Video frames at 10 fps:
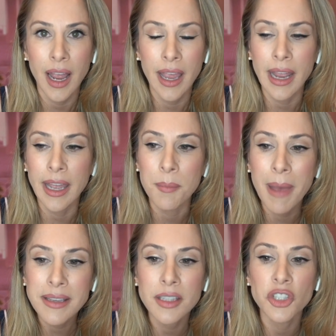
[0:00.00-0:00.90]
and,
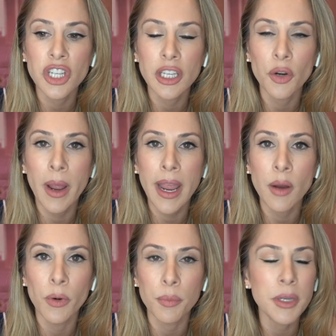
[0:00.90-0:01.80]
and messaging in a
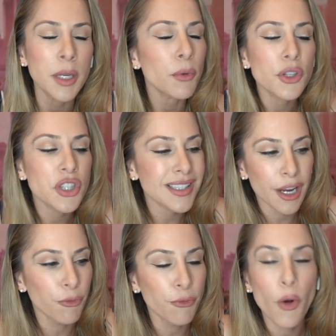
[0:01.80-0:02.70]
way where people are just
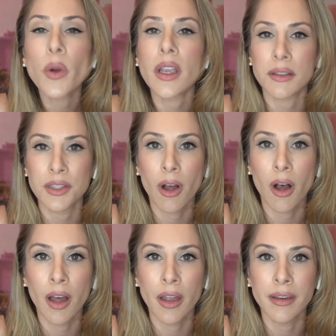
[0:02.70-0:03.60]
like focused
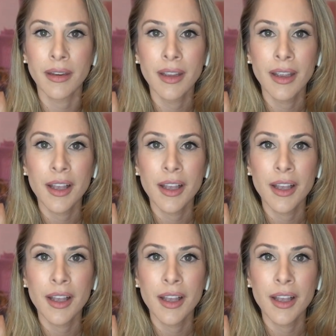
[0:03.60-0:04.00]
on uh,